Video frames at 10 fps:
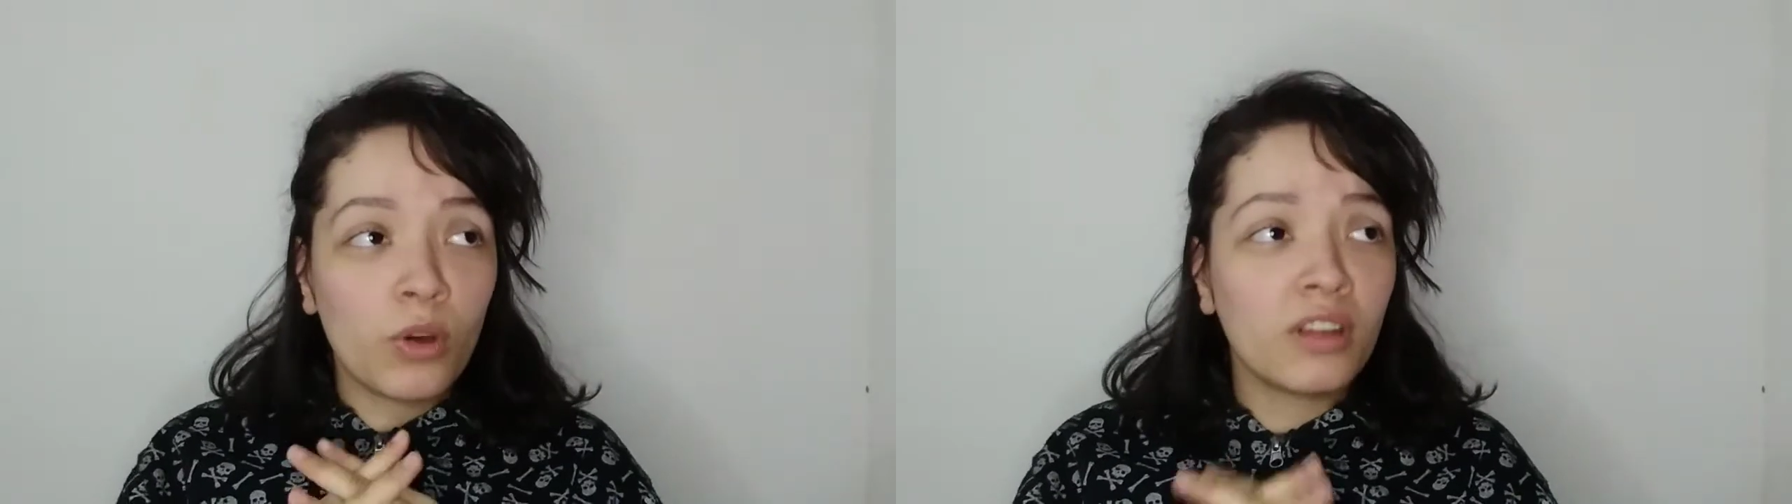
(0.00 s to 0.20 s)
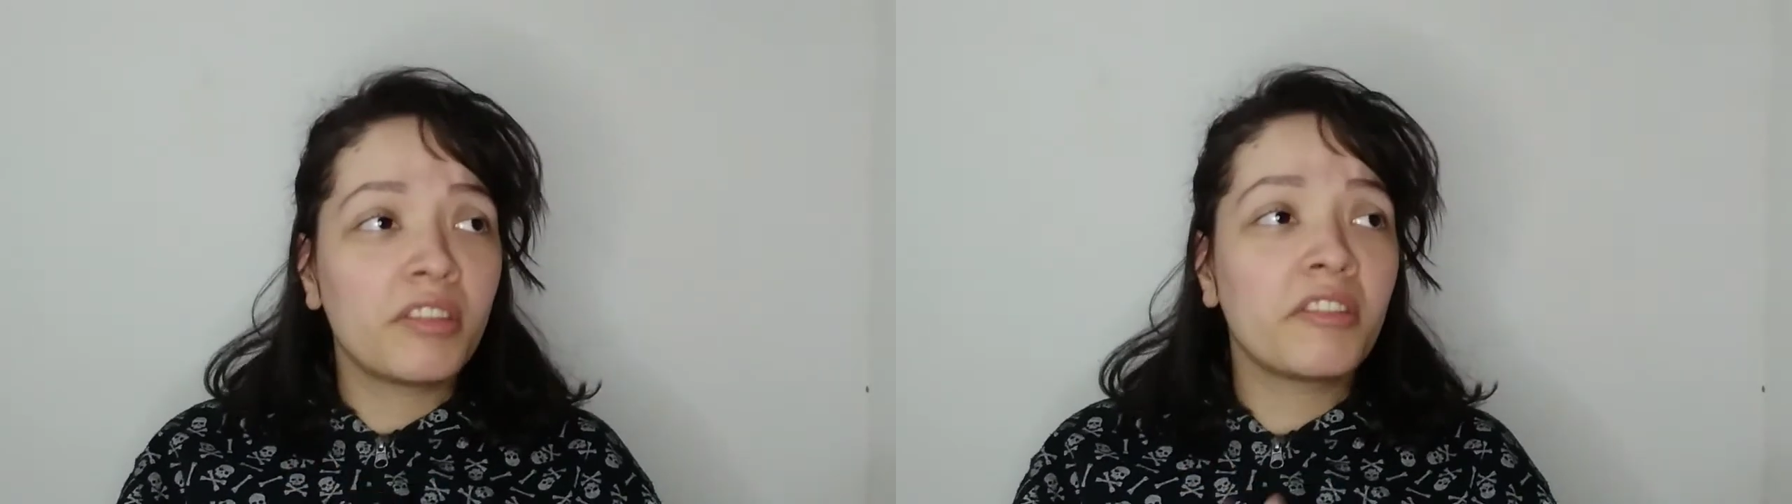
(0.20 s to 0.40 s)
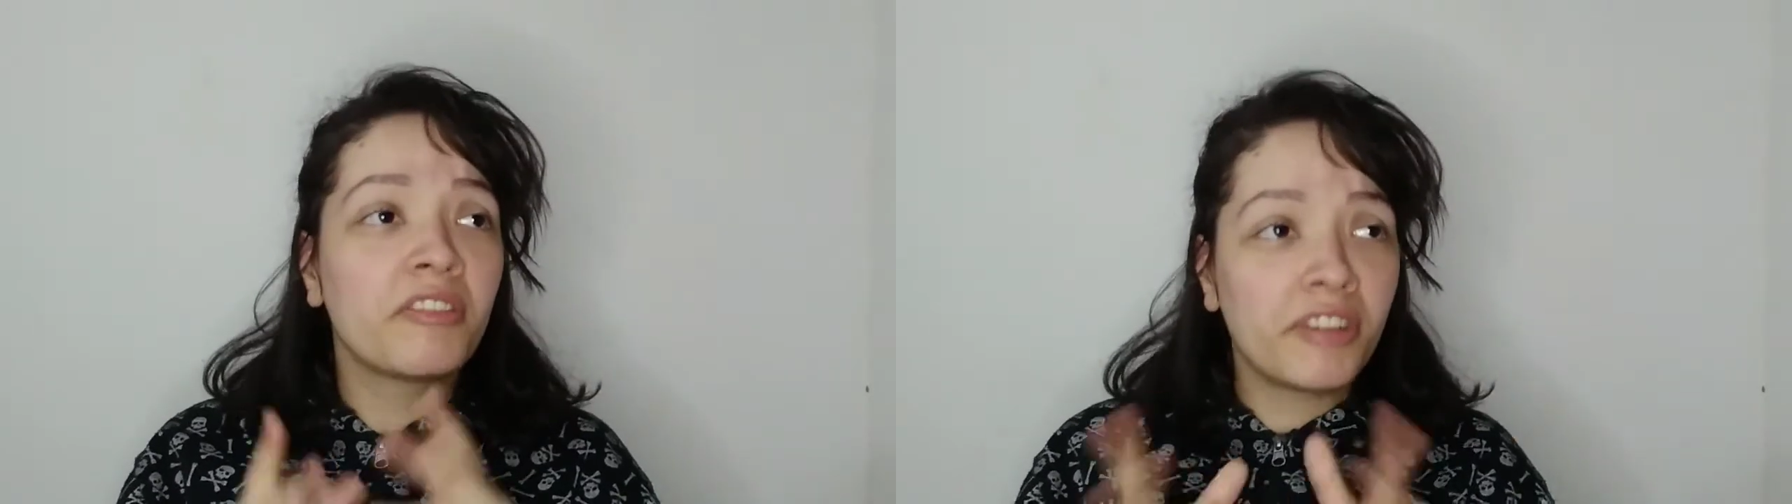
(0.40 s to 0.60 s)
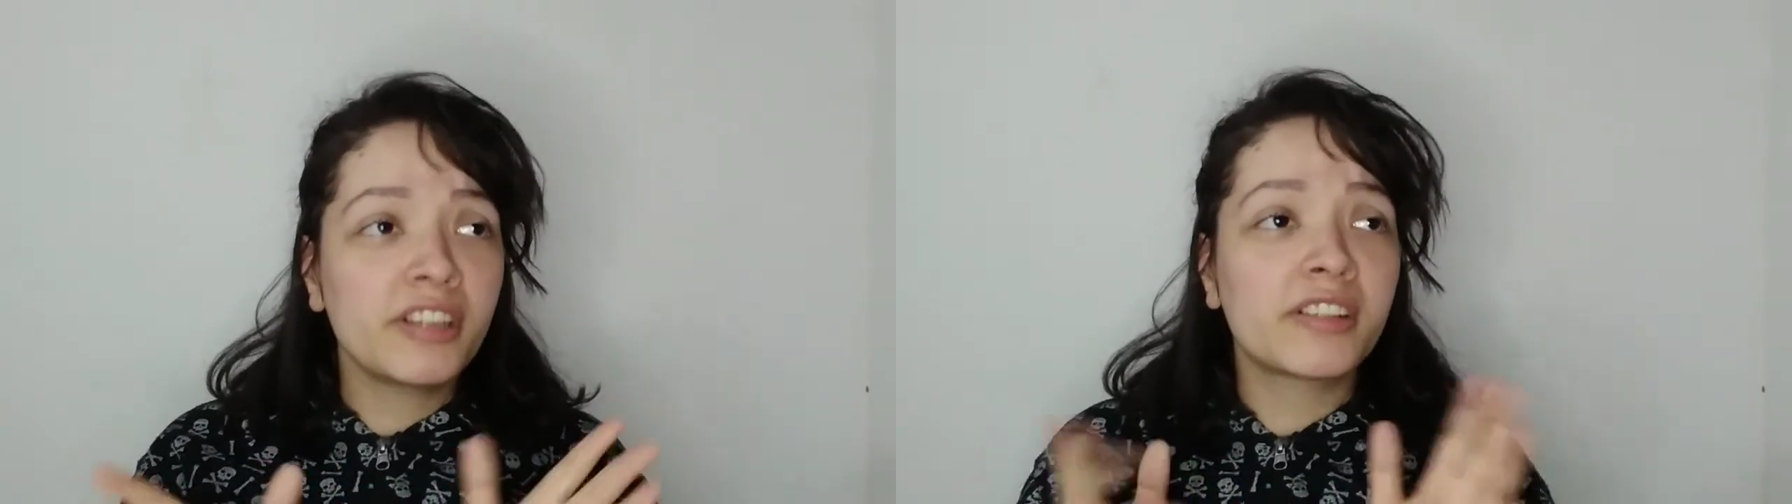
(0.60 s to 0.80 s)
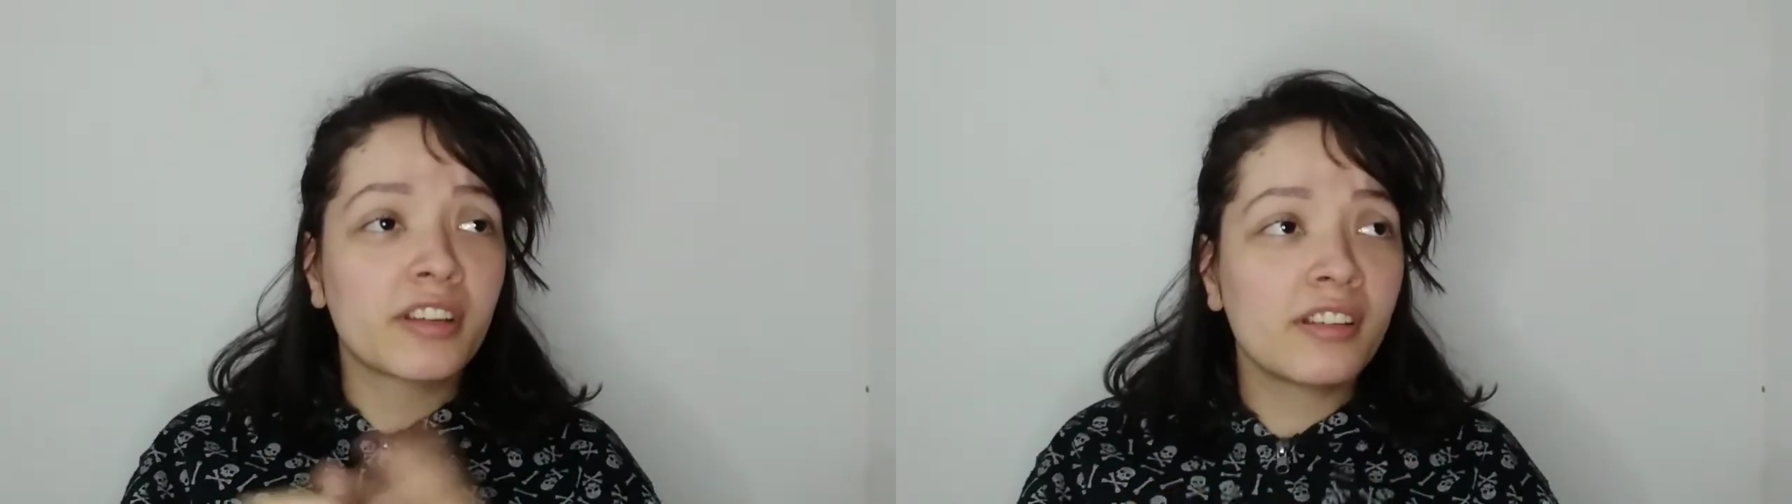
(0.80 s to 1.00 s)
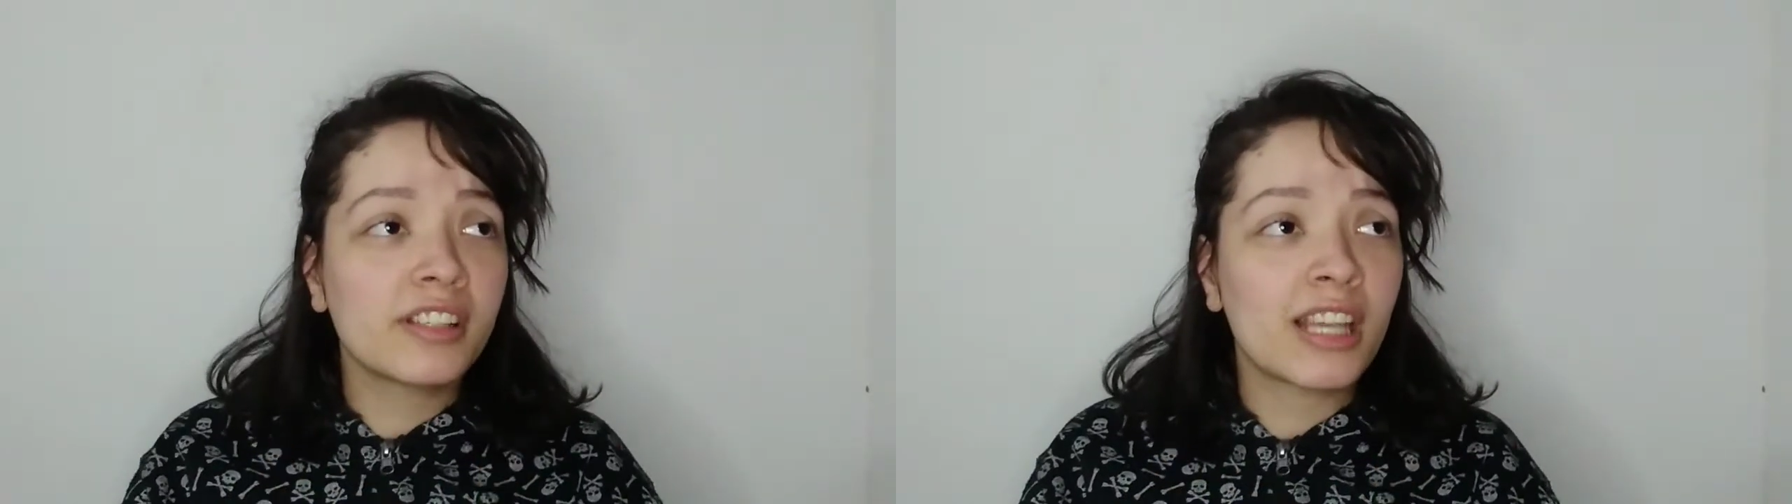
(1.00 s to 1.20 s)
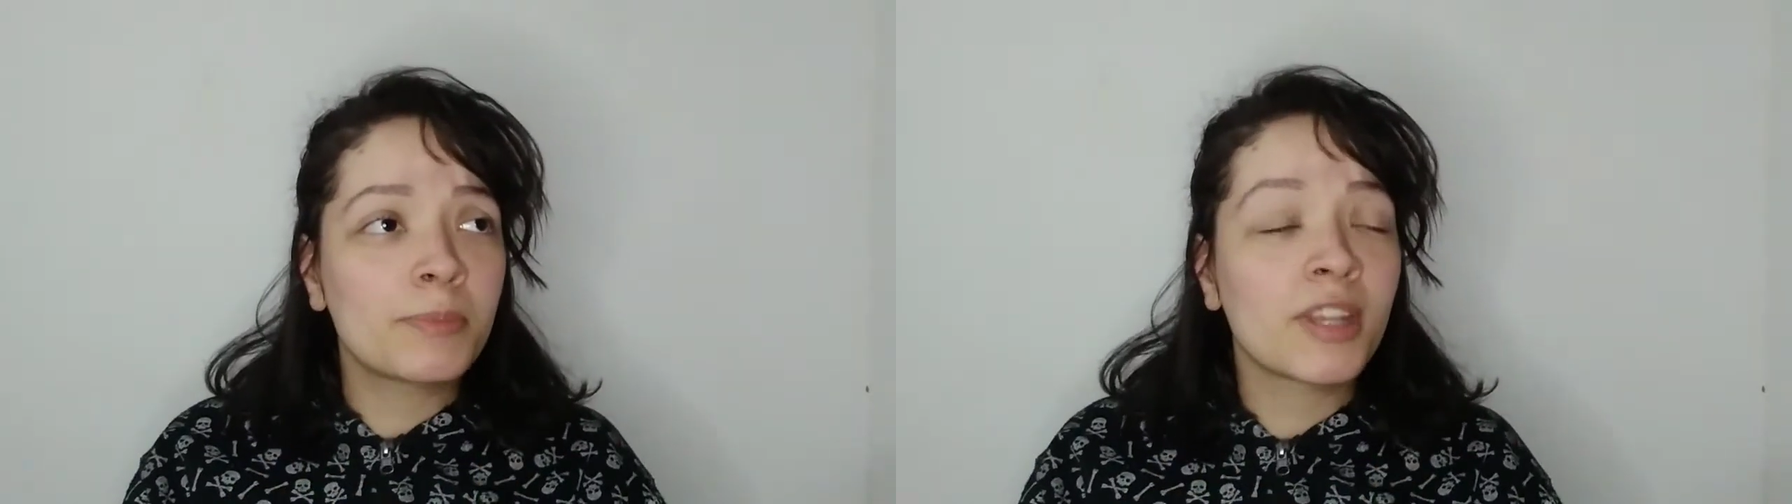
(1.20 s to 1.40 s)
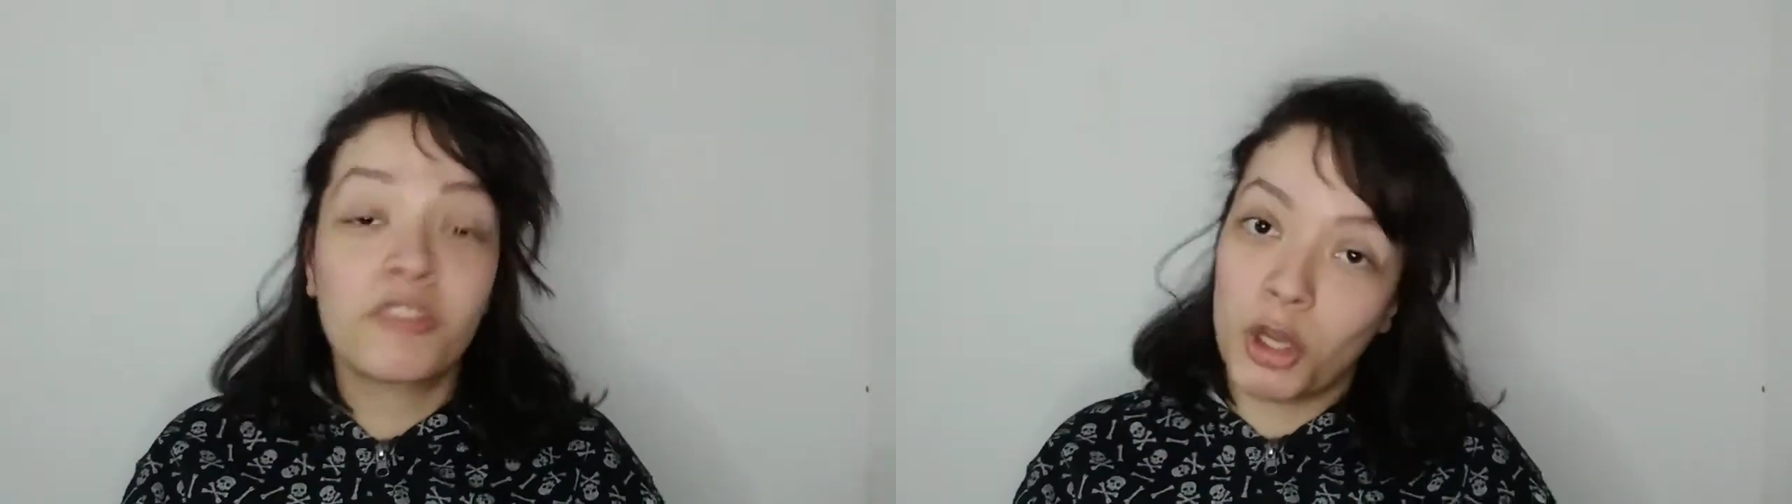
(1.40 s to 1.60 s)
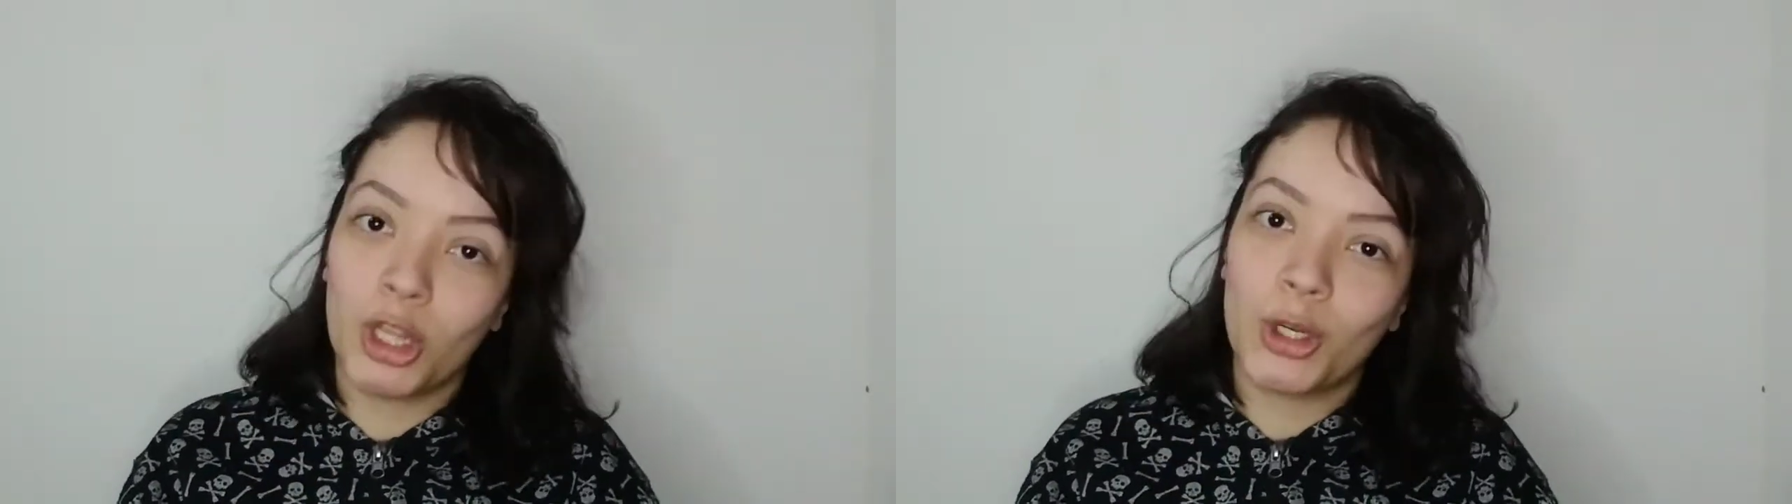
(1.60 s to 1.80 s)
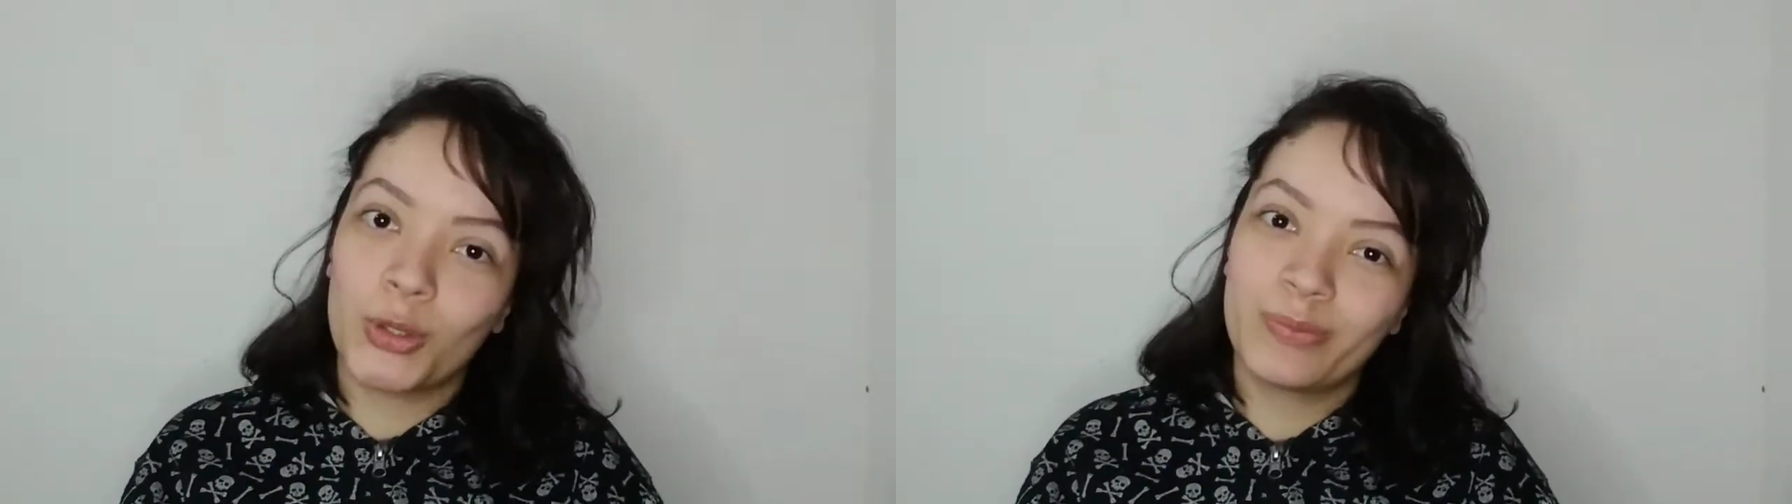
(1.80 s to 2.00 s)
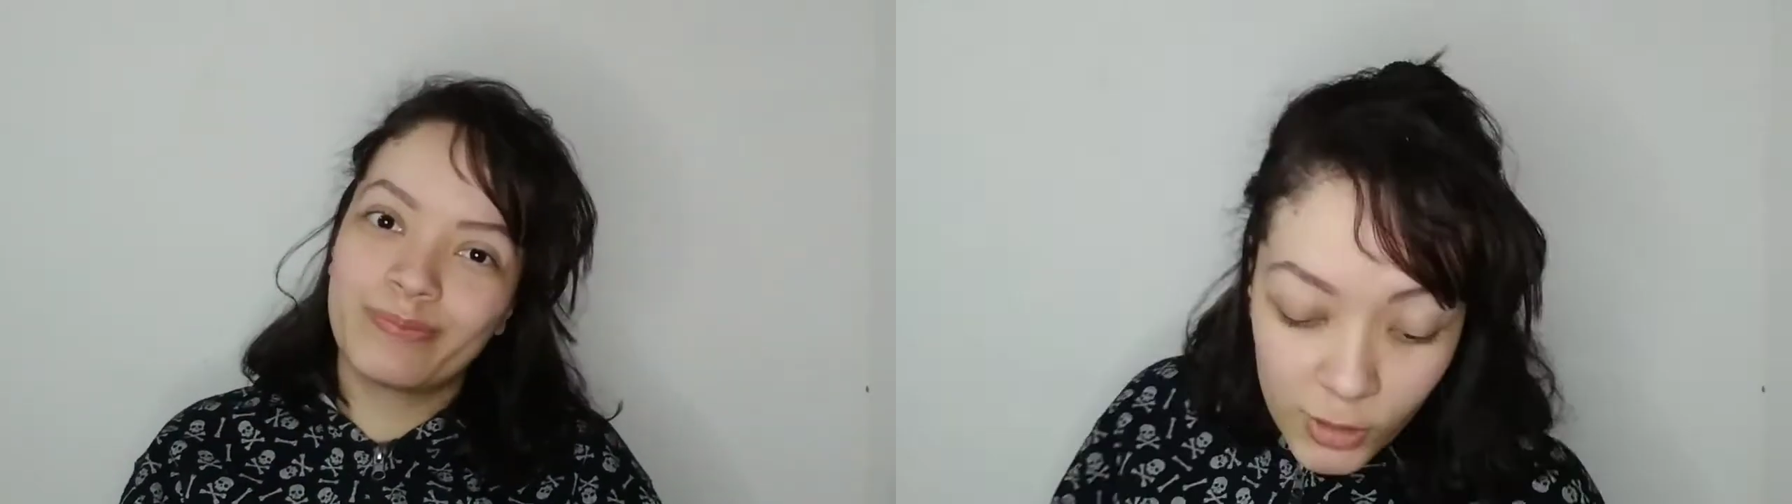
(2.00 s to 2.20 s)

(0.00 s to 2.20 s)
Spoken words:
one of the first concepts of Yolo. It